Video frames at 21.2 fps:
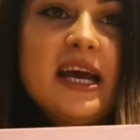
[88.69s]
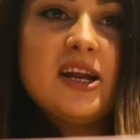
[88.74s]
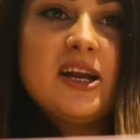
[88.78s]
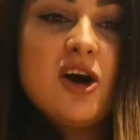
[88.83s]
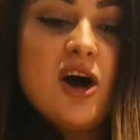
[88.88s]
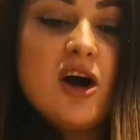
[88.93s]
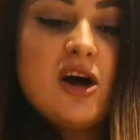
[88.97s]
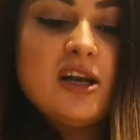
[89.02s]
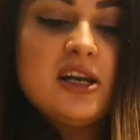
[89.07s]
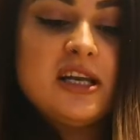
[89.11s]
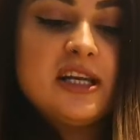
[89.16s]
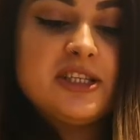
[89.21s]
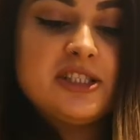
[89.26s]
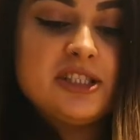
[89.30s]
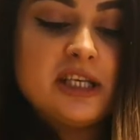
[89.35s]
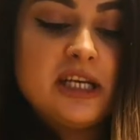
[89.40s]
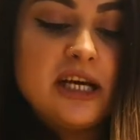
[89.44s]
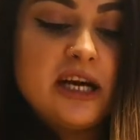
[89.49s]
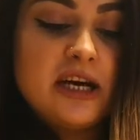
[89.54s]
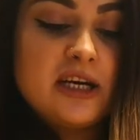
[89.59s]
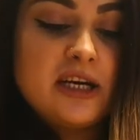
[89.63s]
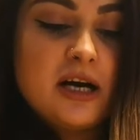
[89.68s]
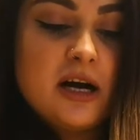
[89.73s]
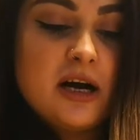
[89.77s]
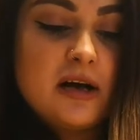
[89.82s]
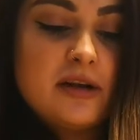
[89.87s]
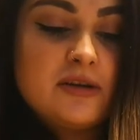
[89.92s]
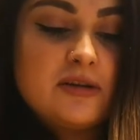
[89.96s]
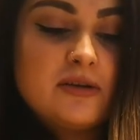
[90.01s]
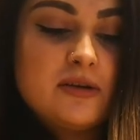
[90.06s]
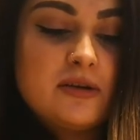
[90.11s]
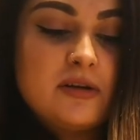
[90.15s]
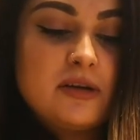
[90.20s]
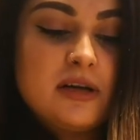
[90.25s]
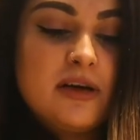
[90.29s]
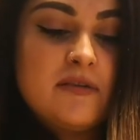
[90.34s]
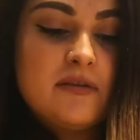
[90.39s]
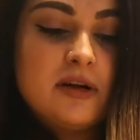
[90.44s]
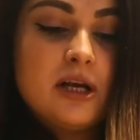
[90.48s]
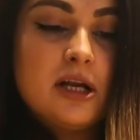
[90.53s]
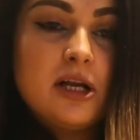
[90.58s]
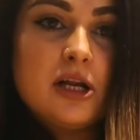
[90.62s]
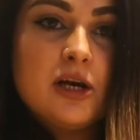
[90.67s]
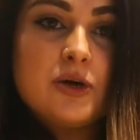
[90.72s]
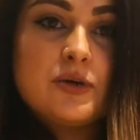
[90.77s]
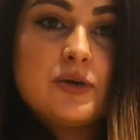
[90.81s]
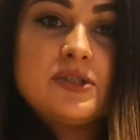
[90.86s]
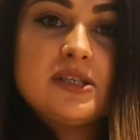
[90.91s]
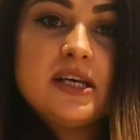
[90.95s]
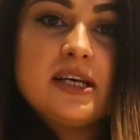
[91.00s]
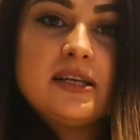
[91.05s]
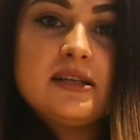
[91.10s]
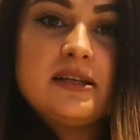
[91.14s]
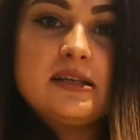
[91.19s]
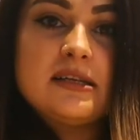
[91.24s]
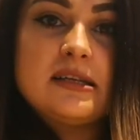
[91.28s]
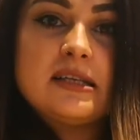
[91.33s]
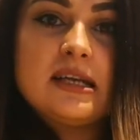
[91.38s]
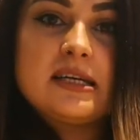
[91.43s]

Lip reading: Now, I can't even close it.